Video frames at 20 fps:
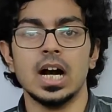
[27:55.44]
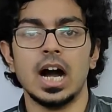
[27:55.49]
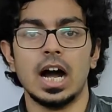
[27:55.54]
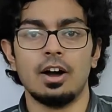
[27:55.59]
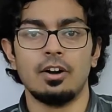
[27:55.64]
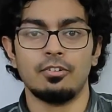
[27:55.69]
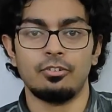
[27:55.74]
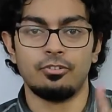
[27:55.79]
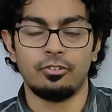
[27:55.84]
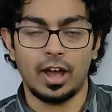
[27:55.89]

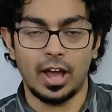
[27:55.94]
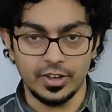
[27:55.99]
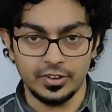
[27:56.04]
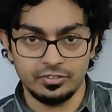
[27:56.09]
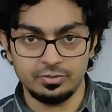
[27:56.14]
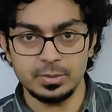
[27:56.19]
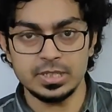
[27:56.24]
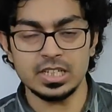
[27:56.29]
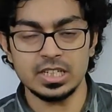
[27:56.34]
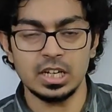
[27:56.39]
a 5
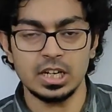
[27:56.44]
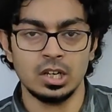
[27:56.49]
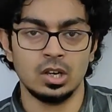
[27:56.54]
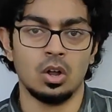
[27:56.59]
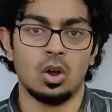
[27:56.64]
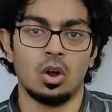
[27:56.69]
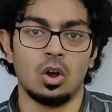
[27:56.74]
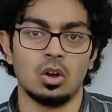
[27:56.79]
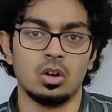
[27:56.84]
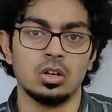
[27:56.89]
meter
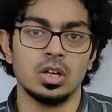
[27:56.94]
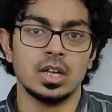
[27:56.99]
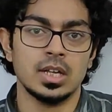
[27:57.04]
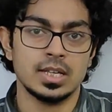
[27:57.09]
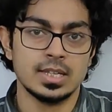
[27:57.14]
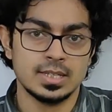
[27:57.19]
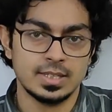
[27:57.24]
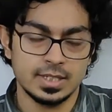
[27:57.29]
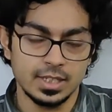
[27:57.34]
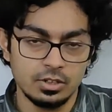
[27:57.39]
long
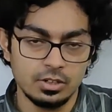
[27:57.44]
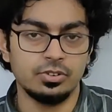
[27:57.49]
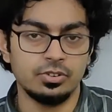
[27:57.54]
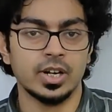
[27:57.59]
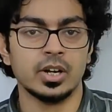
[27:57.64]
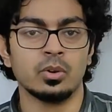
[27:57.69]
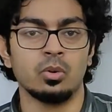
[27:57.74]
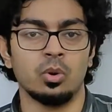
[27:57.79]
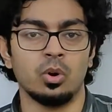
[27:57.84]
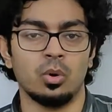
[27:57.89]

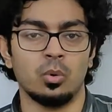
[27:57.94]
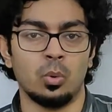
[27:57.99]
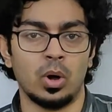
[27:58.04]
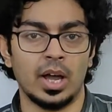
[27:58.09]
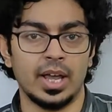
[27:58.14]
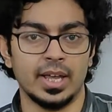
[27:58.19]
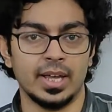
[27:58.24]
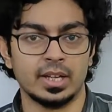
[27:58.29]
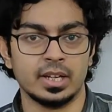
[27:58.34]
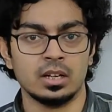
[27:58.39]
silver
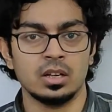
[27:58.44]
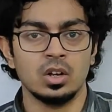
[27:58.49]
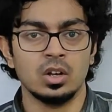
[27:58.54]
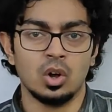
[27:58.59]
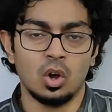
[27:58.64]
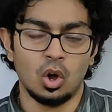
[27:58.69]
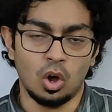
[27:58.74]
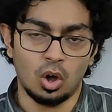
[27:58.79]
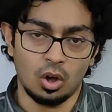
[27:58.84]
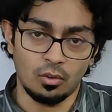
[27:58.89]
wire
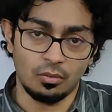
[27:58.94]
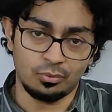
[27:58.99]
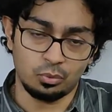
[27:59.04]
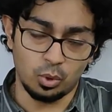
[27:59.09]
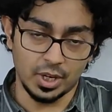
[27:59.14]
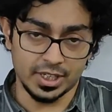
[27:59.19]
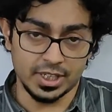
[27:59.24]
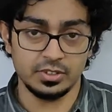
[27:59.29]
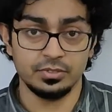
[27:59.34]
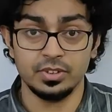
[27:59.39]
of
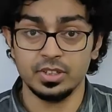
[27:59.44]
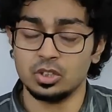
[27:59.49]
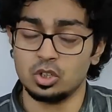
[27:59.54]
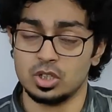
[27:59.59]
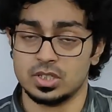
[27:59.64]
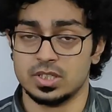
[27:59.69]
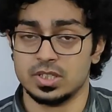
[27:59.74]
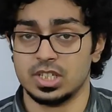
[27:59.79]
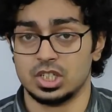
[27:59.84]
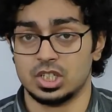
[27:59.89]
whatever
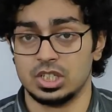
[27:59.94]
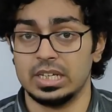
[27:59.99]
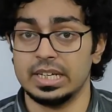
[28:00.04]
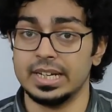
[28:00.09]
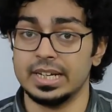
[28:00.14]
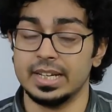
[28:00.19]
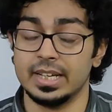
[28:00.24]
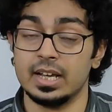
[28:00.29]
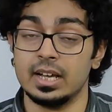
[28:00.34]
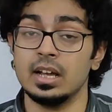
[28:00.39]
cross-sectional
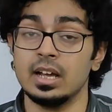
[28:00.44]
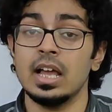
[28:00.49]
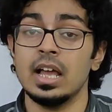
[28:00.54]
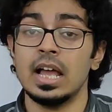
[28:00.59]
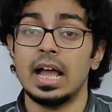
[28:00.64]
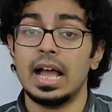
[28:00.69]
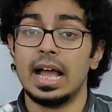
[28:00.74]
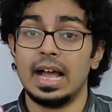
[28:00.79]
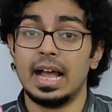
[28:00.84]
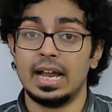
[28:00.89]
area,
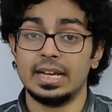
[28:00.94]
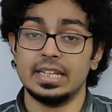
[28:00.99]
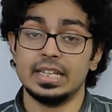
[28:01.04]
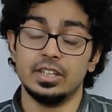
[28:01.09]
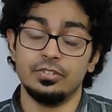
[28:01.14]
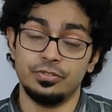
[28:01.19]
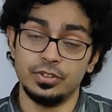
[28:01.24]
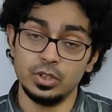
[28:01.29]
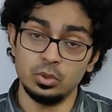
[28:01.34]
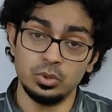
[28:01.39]
and
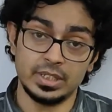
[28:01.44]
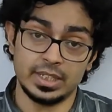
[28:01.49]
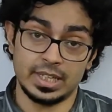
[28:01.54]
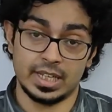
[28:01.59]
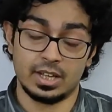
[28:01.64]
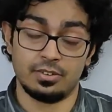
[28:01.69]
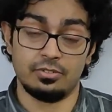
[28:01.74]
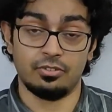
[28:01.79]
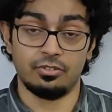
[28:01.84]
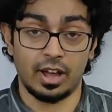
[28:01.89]
if you
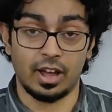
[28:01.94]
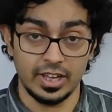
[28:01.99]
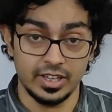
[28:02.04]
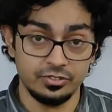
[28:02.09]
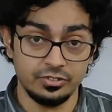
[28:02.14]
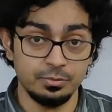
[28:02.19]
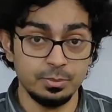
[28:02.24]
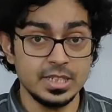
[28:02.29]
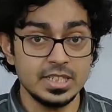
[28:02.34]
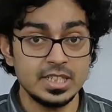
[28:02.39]
take
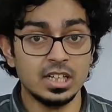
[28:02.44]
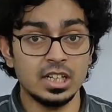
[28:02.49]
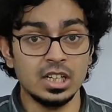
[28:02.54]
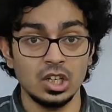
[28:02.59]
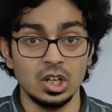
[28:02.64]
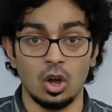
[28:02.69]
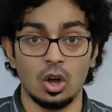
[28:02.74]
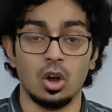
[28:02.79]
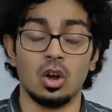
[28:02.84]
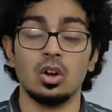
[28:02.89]
5 meter
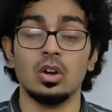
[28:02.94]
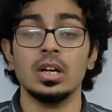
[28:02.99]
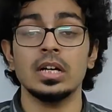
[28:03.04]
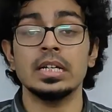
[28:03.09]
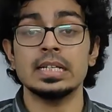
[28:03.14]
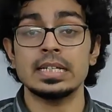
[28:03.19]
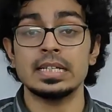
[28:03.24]
long